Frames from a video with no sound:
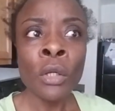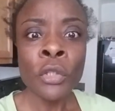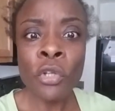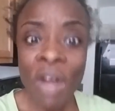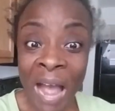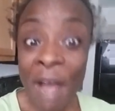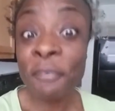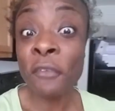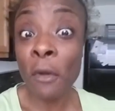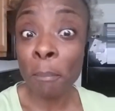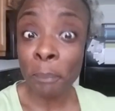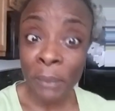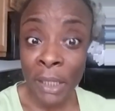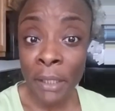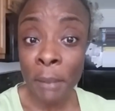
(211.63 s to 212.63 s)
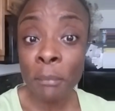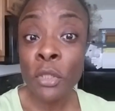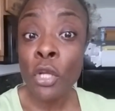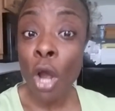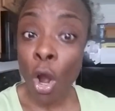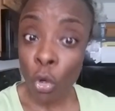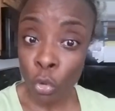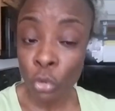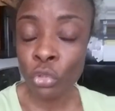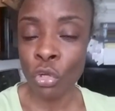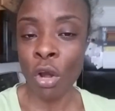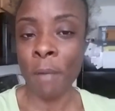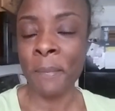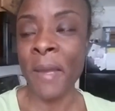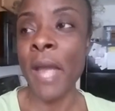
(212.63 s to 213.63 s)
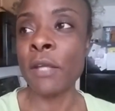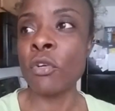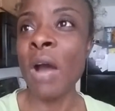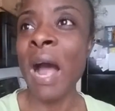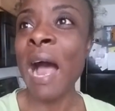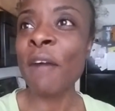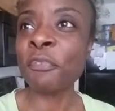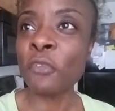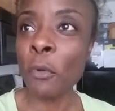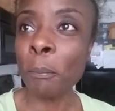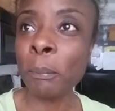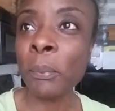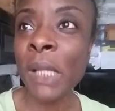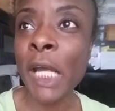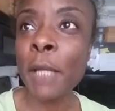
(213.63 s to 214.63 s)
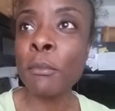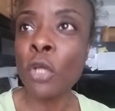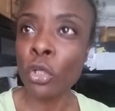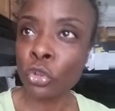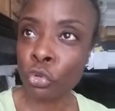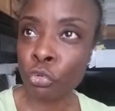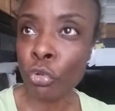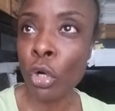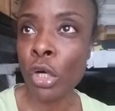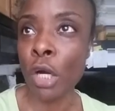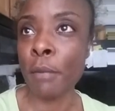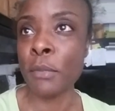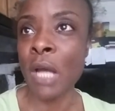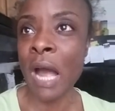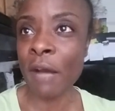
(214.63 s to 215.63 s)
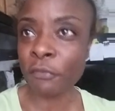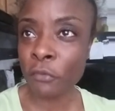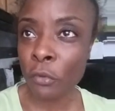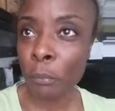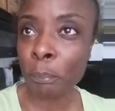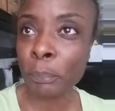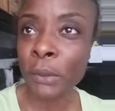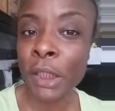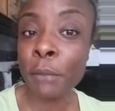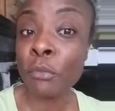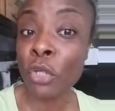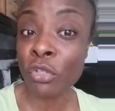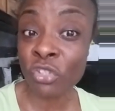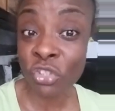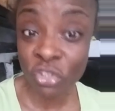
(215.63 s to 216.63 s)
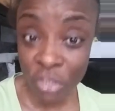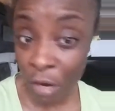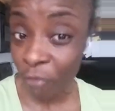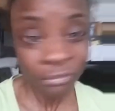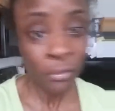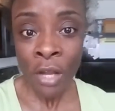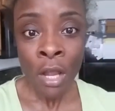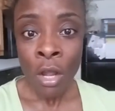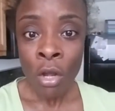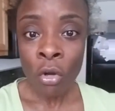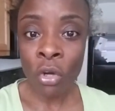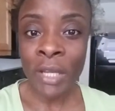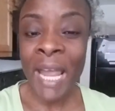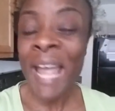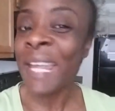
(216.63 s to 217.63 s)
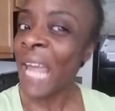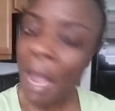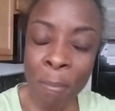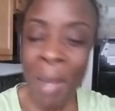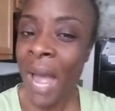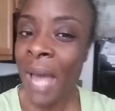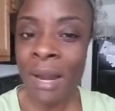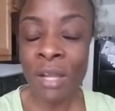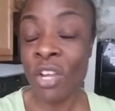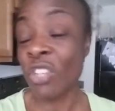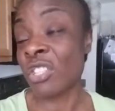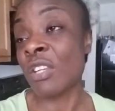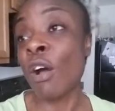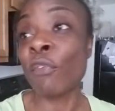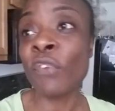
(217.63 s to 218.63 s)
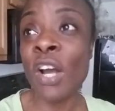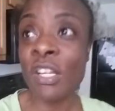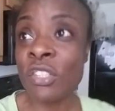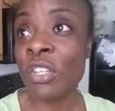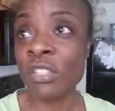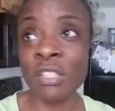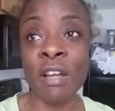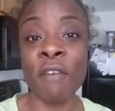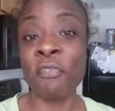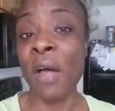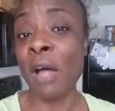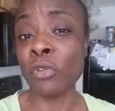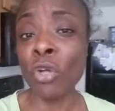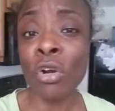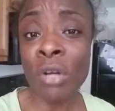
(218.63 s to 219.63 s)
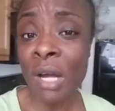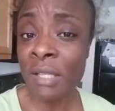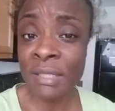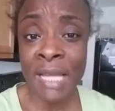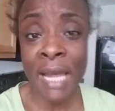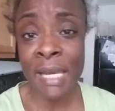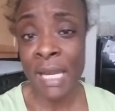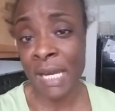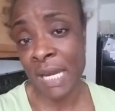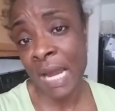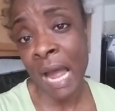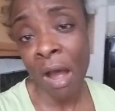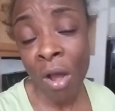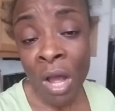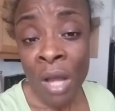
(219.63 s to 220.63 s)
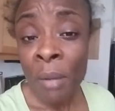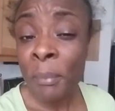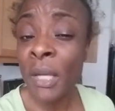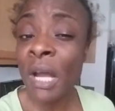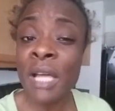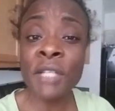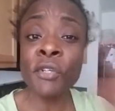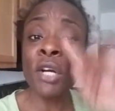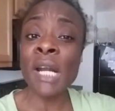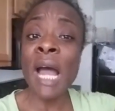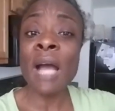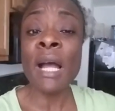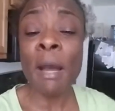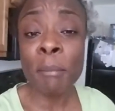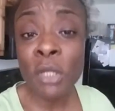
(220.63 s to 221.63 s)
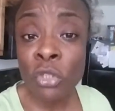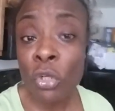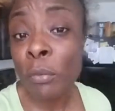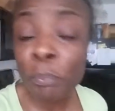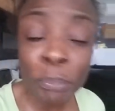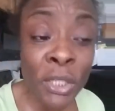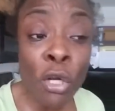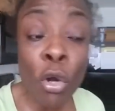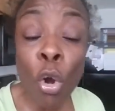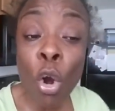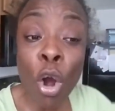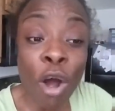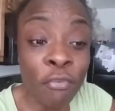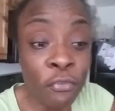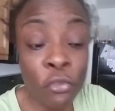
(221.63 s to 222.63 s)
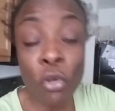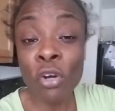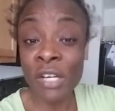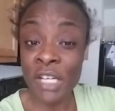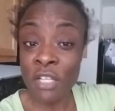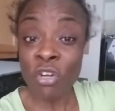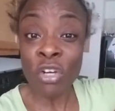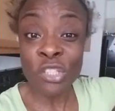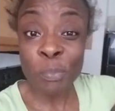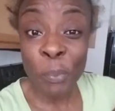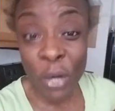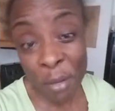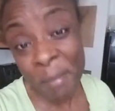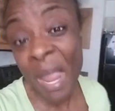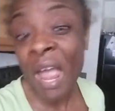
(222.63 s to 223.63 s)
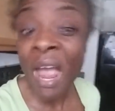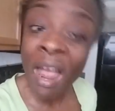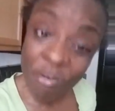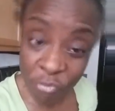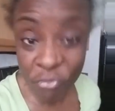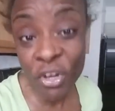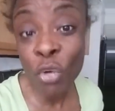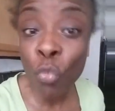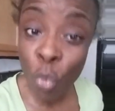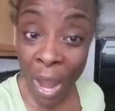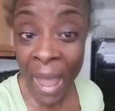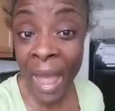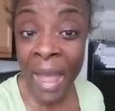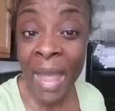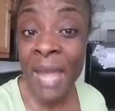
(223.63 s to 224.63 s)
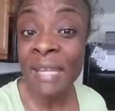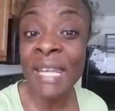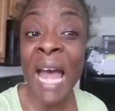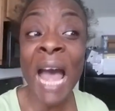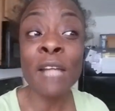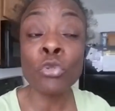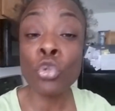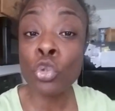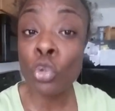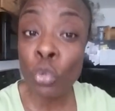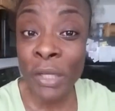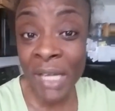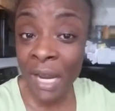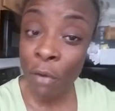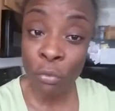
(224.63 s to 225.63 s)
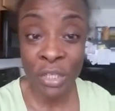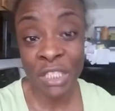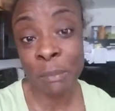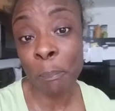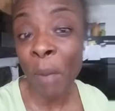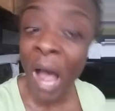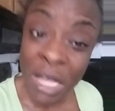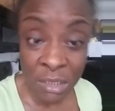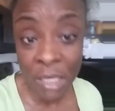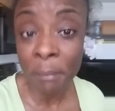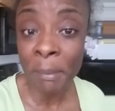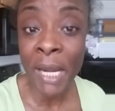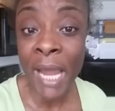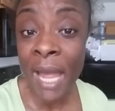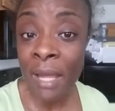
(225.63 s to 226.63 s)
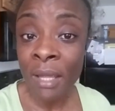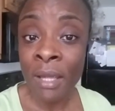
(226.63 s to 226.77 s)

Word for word: You have to blame your own knobber. You have to blame your scrotum. You have to blame yourself. Okay? Get mad at yourself. Cuss yourself out. Don't cuss that lady out. Because you're not coming to be offloading your sperm everywhere and not doing it responsibly.